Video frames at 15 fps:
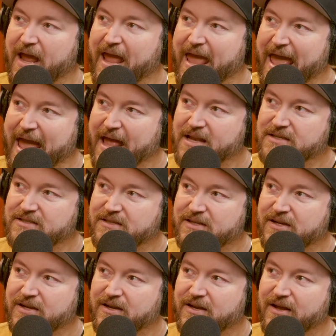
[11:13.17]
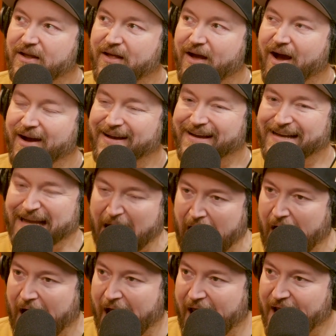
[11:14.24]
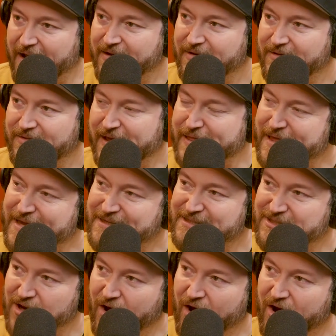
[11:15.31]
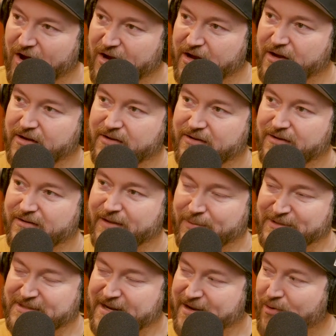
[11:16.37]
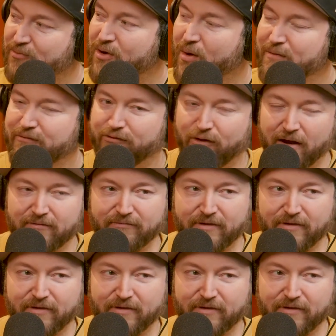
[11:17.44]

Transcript: and a guy that they saw that was sitting a row in front of